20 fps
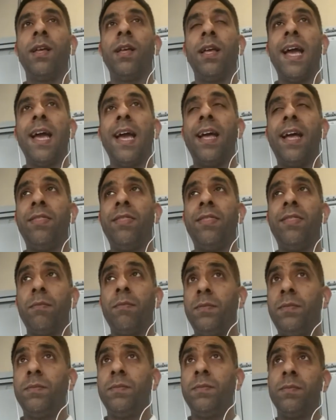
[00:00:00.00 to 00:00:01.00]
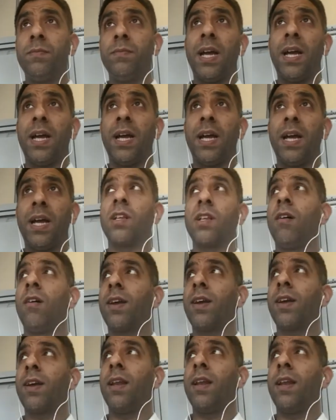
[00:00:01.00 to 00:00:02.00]
And there's a lot
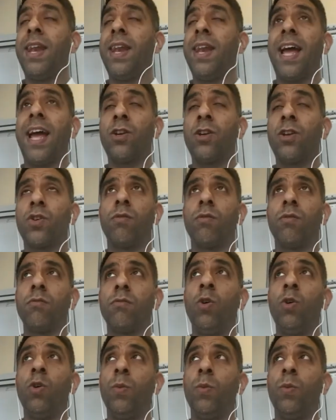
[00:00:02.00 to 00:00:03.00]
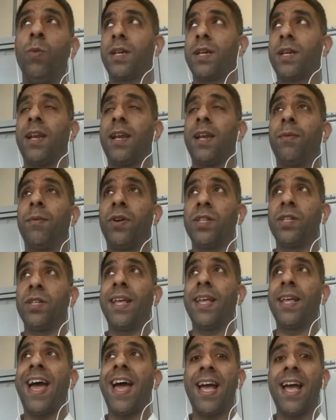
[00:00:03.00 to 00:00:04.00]
of natural, almost, collaboration that
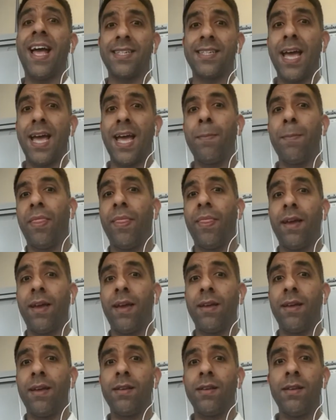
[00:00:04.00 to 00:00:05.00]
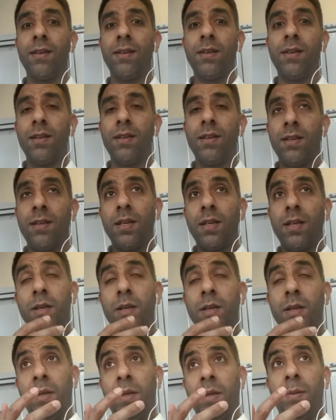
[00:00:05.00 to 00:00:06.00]
has to happen there.
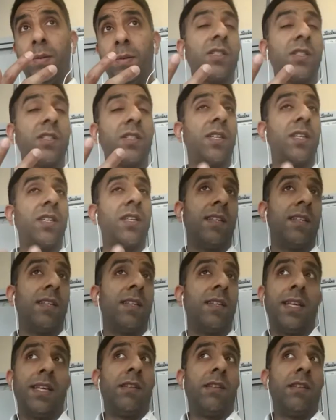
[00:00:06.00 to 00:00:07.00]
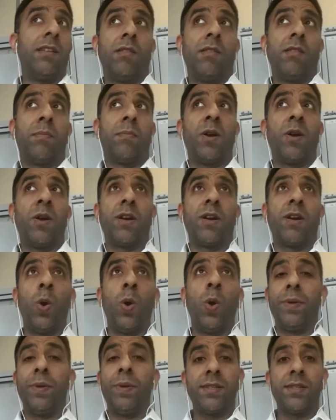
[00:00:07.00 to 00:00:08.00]
Because if it doesn't, then the program won't
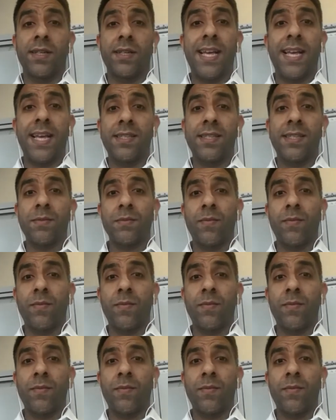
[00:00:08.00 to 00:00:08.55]
be a success.